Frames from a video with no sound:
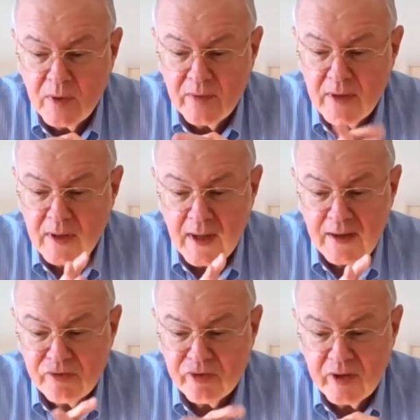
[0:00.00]
when
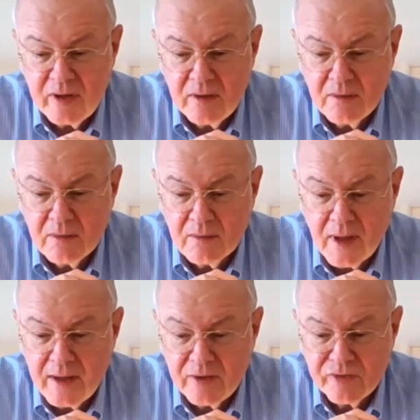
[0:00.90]
the AC
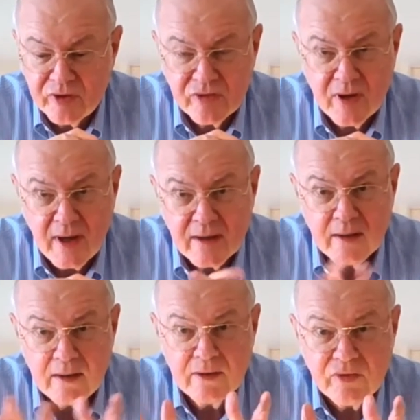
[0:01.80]
line is
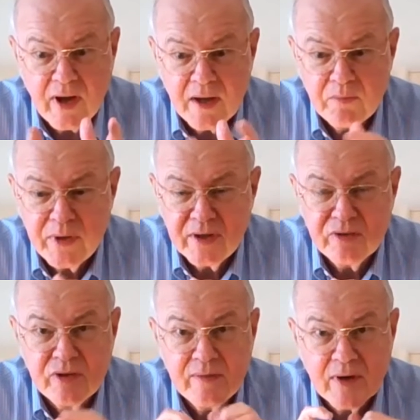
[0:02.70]
disconnected, its high
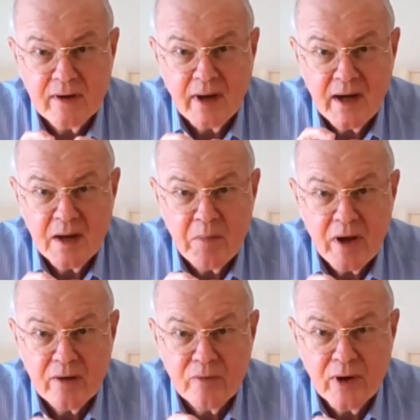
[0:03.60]
impedance, even a tiny
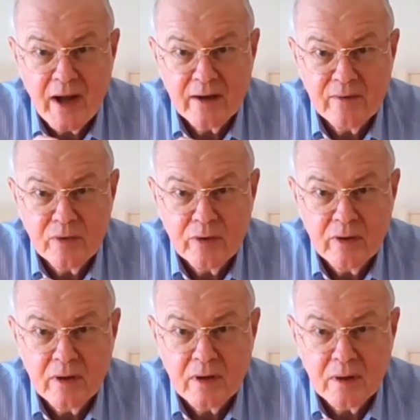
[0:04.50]
amount of reactive
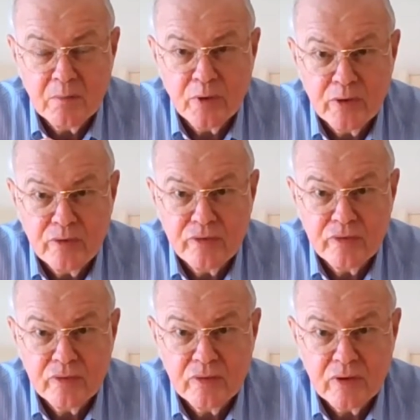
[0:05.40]
current, can
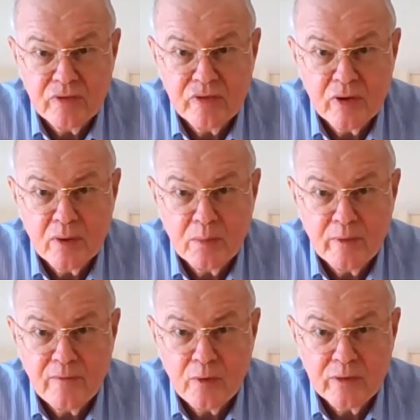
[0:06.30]
produce
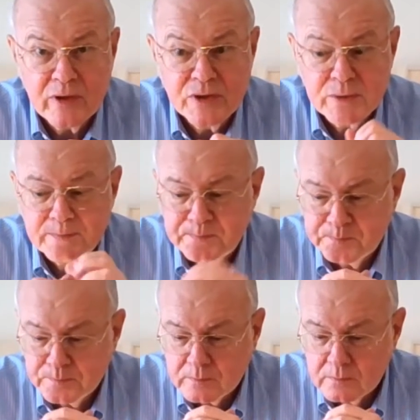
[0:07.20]
considerable voltage.
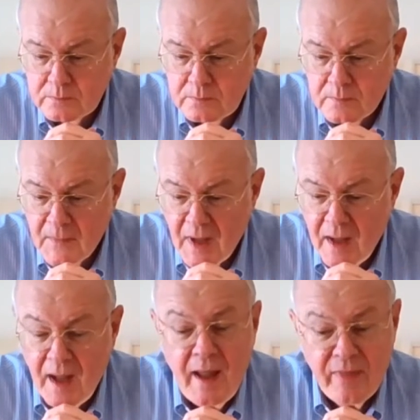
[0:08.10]

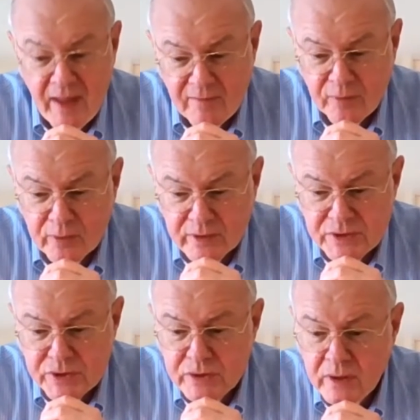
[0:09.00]
And that
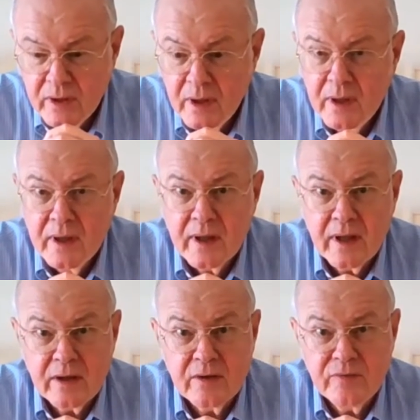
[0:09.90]
voltage
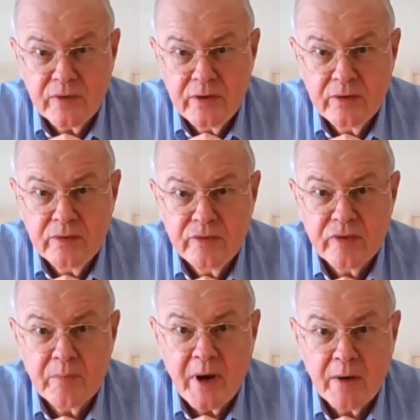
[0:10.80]
can
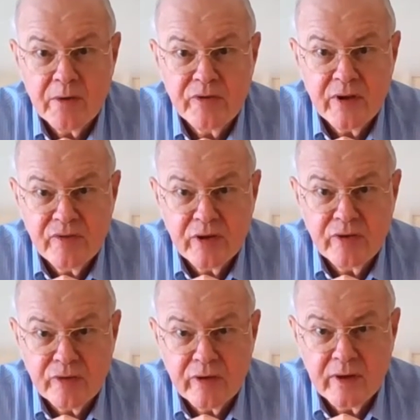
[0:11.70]
confuse the power
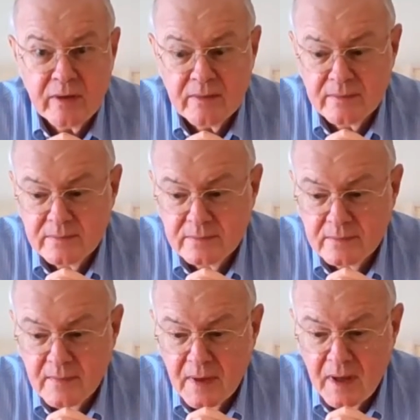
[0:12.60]
sensing circuit
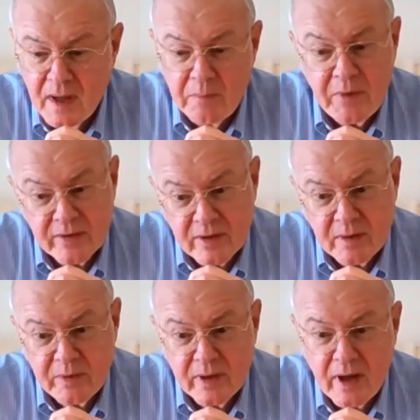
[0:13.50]
and make the
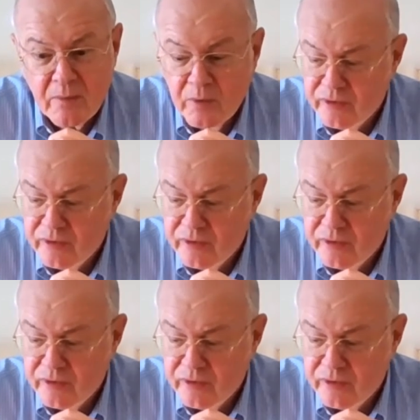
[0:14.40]
dimming not